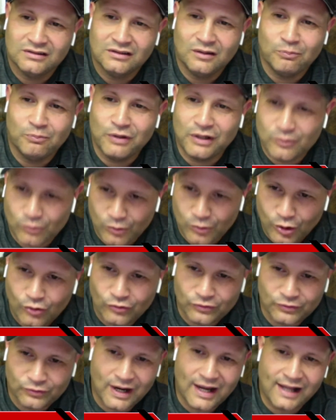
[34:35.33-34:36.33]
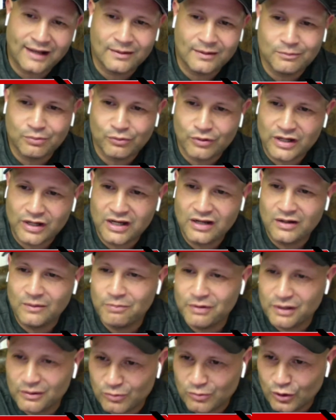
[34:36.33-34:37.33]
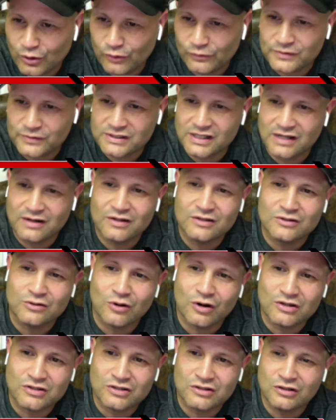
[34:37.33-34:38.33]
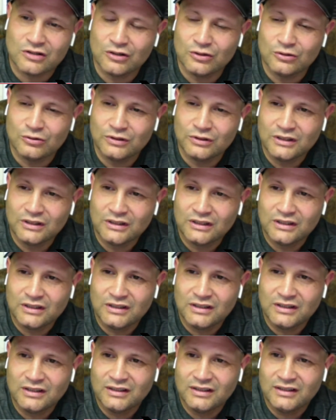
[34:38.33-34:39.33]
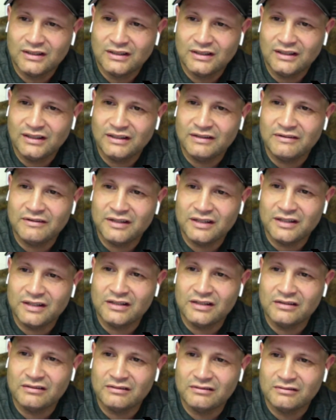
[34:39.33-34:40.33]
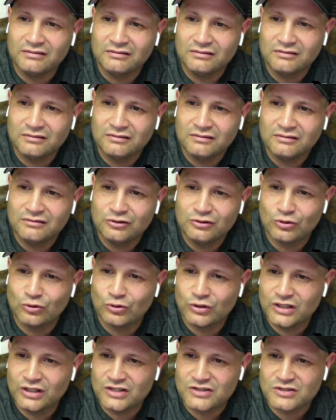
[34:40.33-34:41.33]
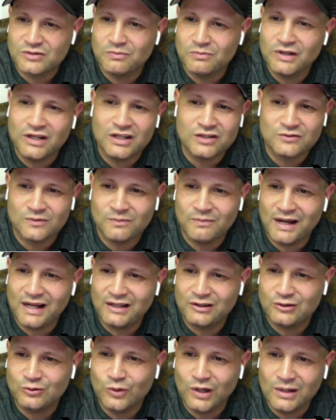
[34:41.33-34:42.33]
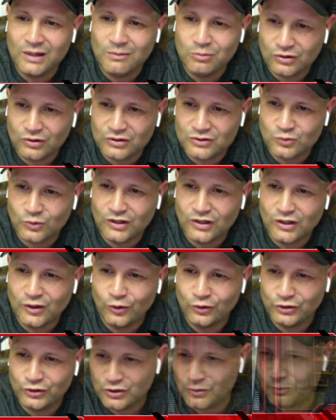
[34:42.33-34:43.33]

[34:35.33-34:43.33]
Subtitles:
a big role for Allen Breed, a big role for Terrence Arsenault, and then you're going to get some minutes from Matthew Abel as well. Do